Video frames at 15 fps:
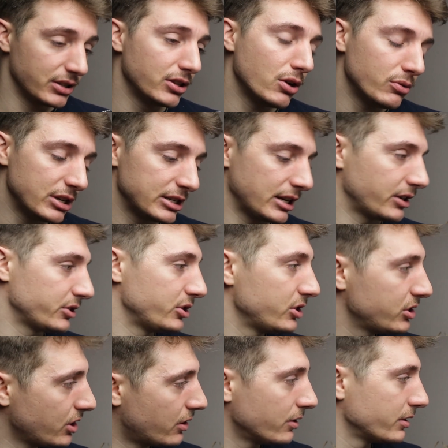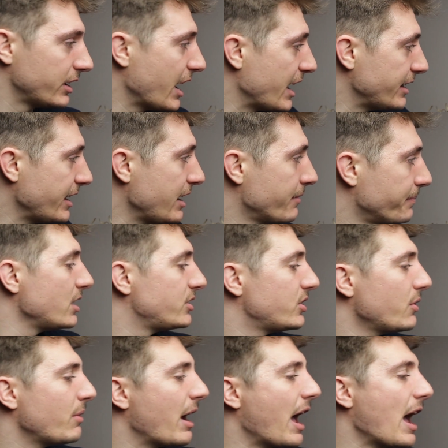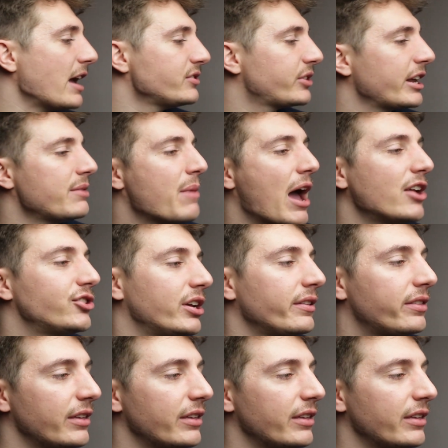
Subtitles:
to know this like a song, goddamn. And so as you can imagine,